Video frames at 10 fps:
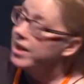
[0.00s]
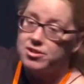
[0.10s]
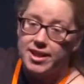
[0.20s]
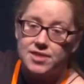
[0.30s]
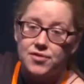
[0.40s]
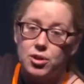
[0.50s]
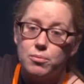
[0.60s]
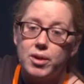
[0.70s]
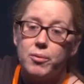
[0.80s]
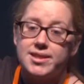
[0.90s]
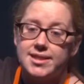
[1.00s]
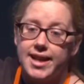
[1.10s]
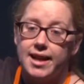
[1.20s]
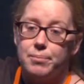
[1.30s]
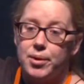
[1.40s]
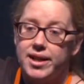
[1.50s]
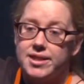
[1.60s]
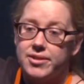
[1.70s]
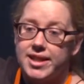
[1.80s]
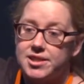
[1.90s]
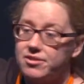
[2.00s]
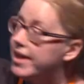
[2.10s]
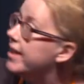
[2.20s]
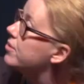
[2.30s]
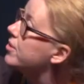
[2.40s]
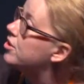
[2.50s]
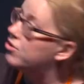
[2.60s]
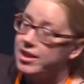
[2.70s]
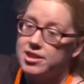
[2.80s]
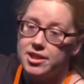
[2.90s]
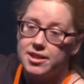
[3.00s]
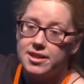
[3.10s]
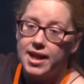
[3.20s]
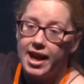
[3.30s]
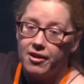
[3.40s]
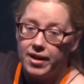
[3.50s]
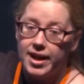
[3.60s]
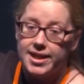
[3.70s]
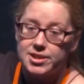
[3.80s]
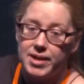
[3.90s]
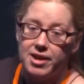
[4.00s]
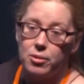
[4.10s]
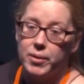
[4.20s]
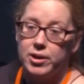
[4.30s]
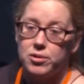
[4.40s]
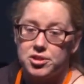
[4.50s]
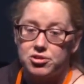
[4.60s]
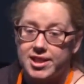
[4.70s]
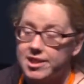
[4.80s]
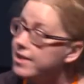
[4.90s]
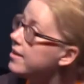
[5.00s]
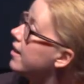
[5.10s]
transform, we once again put it into S3 into a structured area, into an area we call structured.